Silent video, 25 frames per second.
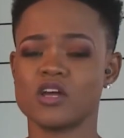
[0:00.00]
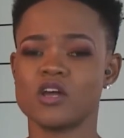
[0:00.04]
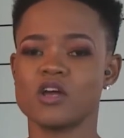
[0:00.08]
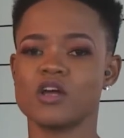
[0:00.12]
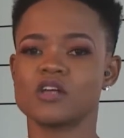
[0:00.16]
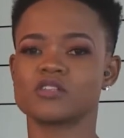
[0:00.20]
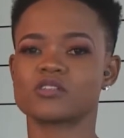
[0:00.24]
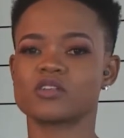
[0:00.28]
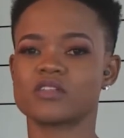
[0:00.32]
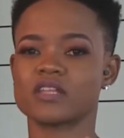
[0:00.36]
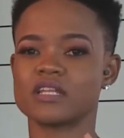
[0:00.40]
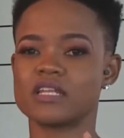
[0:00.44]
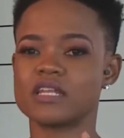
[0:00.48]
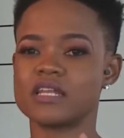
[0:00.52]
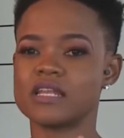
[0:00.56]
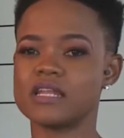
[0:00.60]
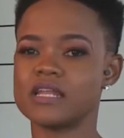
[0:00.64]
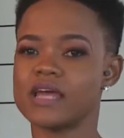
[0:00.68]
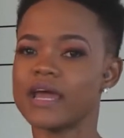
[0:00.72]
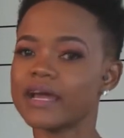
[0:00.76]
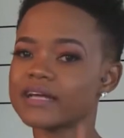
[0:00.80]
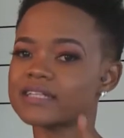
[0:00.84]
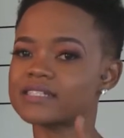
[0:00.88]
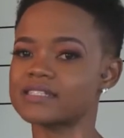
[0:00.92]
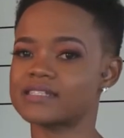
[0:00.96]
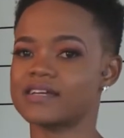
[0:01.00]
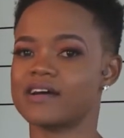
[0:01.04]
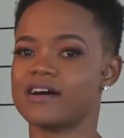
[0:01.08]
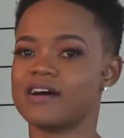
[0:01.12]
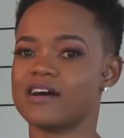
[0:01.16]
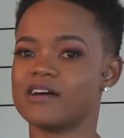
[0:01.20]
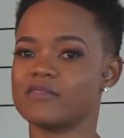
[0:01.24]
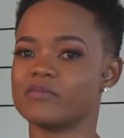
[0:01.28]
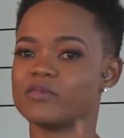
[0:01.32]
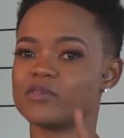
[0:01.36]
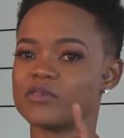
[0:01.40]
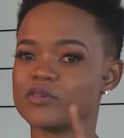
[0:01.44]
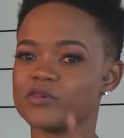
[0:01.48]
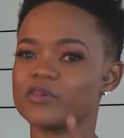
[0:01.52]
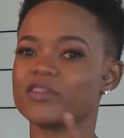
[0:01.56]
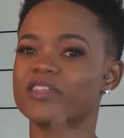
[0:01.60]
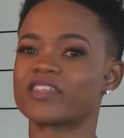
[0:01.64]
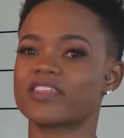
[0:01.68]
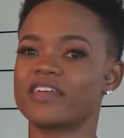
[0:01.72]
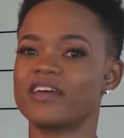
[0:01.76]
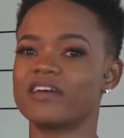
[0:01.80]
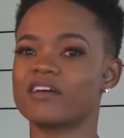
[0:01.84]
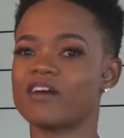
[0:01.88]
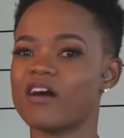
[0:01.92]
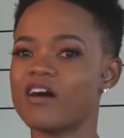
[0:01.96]
So the next time you
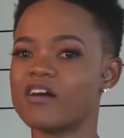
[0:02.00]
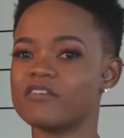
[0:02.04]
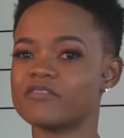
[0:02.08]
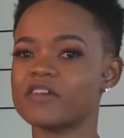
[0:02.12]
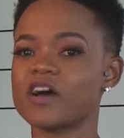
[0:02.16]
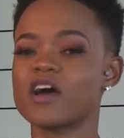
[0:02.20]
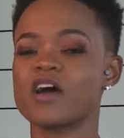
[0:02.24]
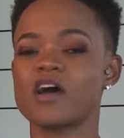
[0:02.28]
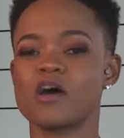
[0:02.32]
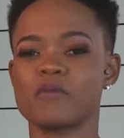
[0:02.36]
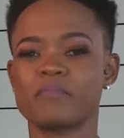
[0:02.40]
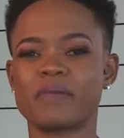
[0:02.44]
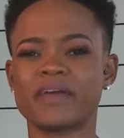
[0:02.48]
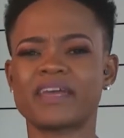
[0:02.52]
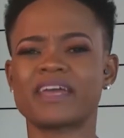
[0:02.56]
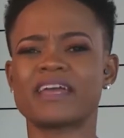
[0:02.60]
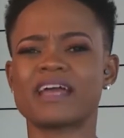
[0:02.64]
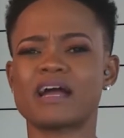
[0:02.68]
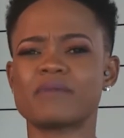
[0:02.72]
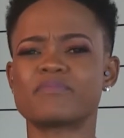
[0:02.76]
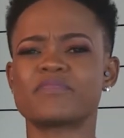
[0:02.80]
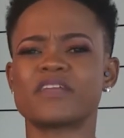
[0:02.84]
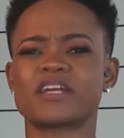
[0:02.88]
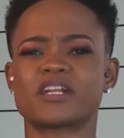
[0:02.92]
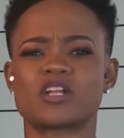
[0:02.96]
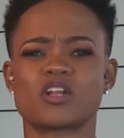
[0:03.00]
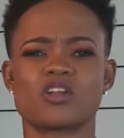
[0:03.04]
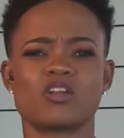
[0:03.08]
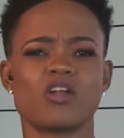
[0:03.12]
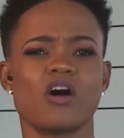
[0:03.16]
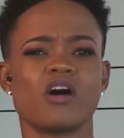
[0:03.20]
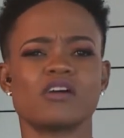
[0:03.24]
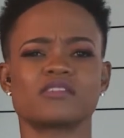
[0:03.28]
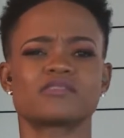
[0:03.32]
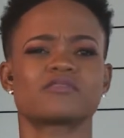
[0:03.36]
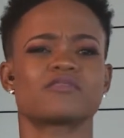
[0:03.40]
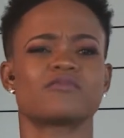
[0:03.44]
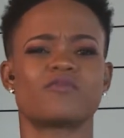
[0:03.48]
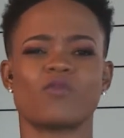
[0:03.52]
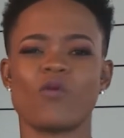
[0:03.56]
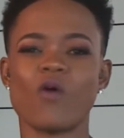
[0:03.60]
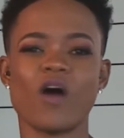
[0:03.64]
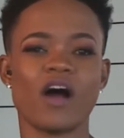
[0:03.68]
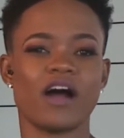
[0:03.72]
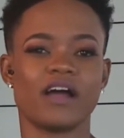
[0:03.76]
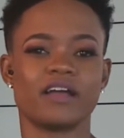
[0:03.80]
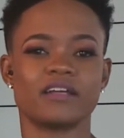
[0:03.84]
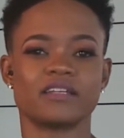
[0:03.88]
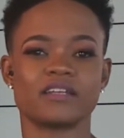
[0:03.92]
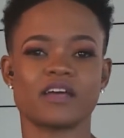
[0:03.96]
think of picking up that glass of
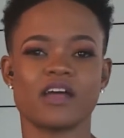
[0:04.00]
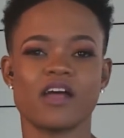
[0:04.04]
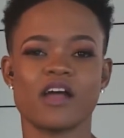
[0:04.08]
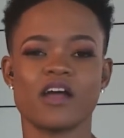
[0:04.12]
wine,